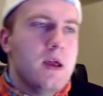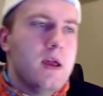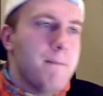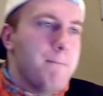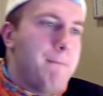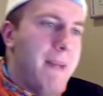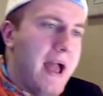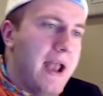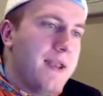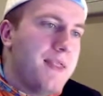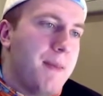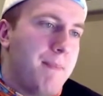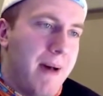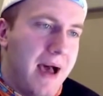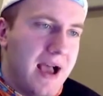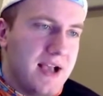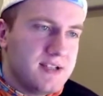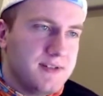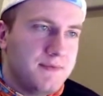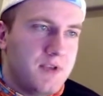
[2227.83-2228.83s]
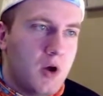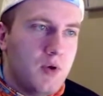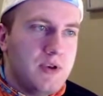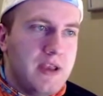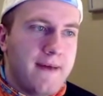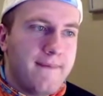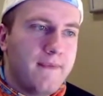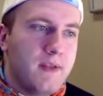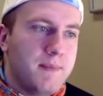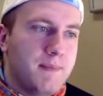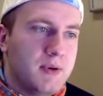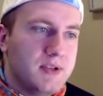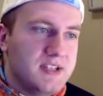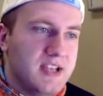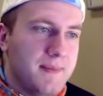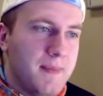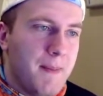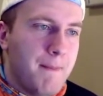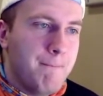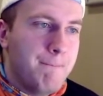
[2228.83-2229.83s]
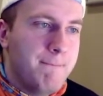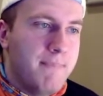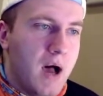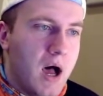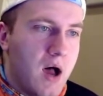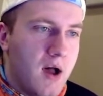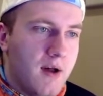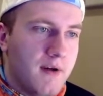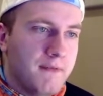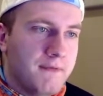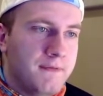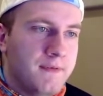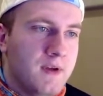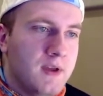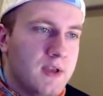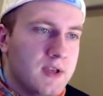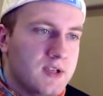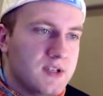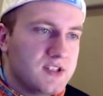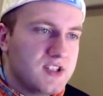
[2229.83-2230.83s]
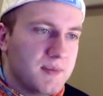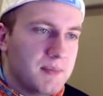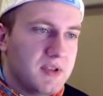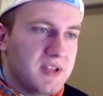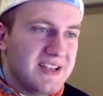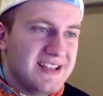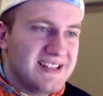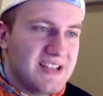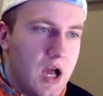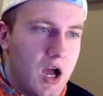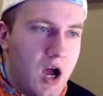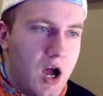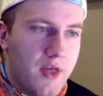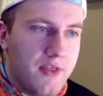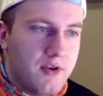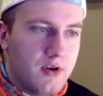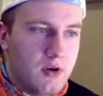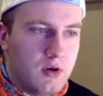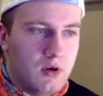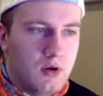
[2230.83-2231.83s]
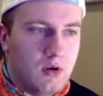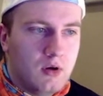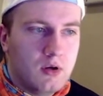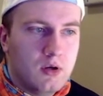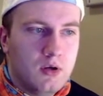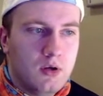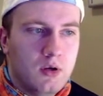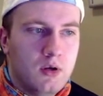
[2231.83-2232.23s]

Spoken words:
But the positive tone definitely puts him above some of these other